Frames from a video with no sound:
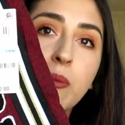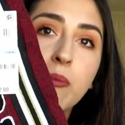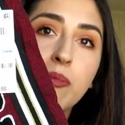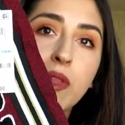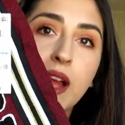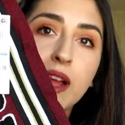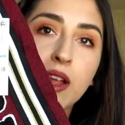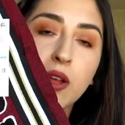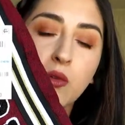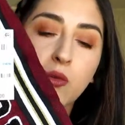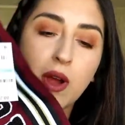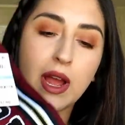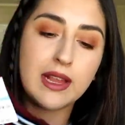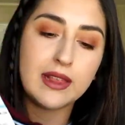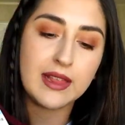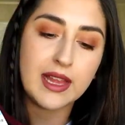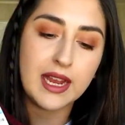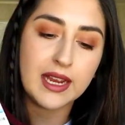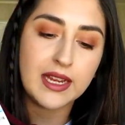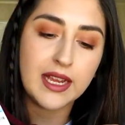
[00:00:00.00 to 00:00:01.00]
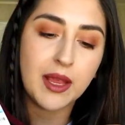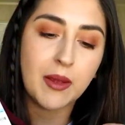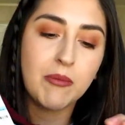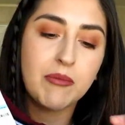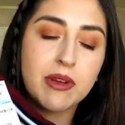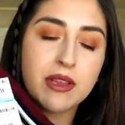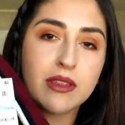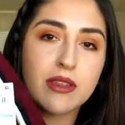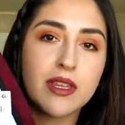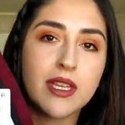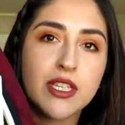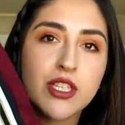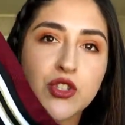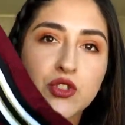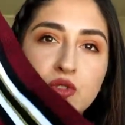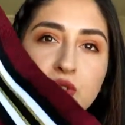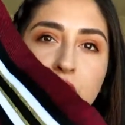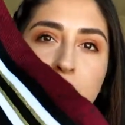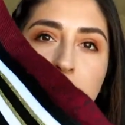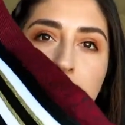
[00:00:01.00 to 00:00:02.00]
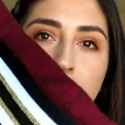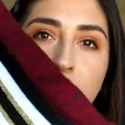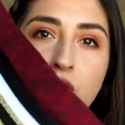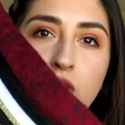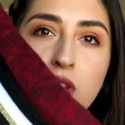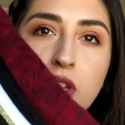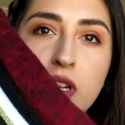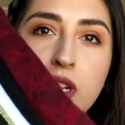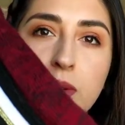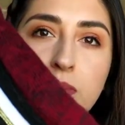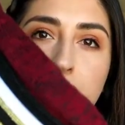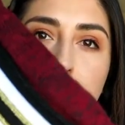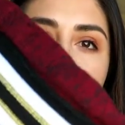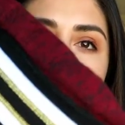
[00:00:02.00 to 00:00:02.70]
the black and white lining. But this one, if you look